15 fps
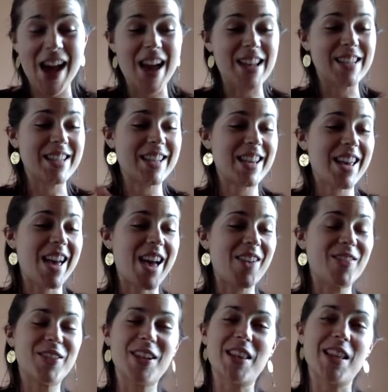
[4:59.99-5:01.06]
and
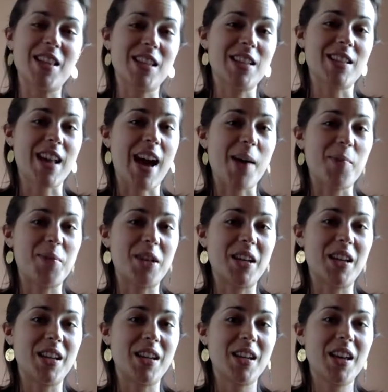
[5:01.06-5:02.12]
everything that is
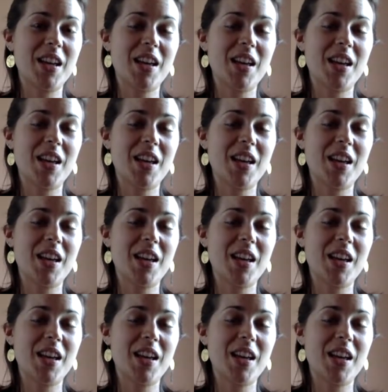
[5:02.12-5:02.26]
happening